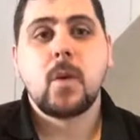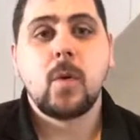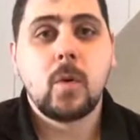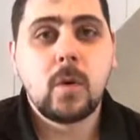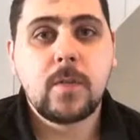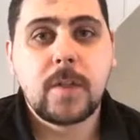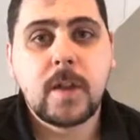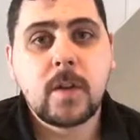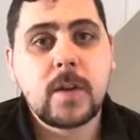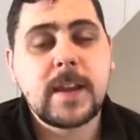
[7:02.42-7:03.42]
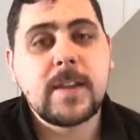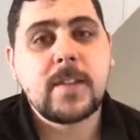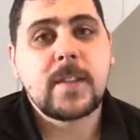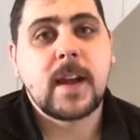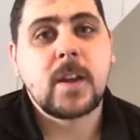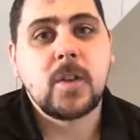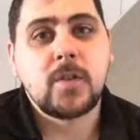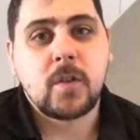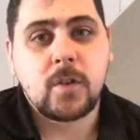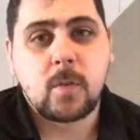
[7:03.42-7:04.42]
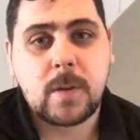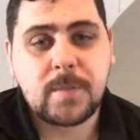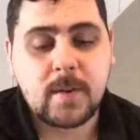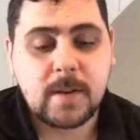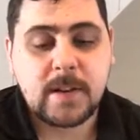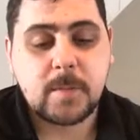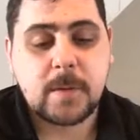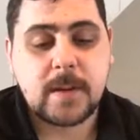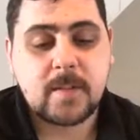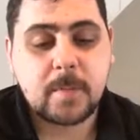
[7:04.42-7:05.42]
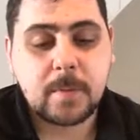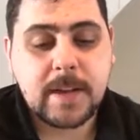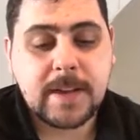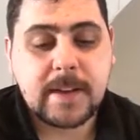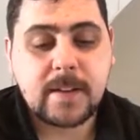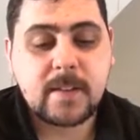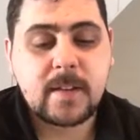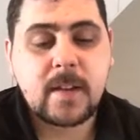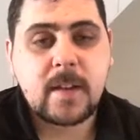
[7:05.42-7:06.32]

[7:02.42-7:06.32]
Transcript: all of the cookies that are used on your website need to be explained